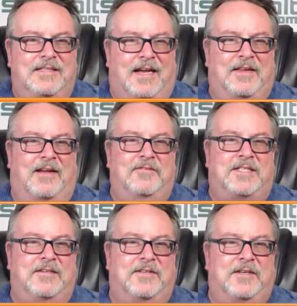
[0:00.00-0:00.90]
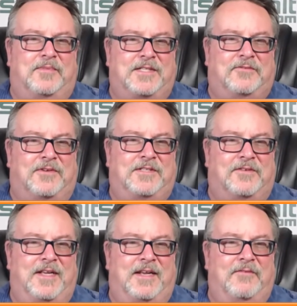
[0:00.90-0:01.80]
I thought I was killing it, plus
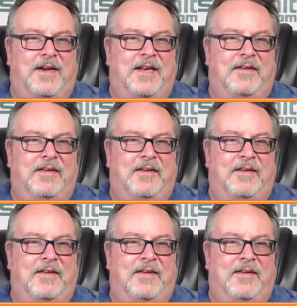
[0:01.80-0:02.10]
120. He waited,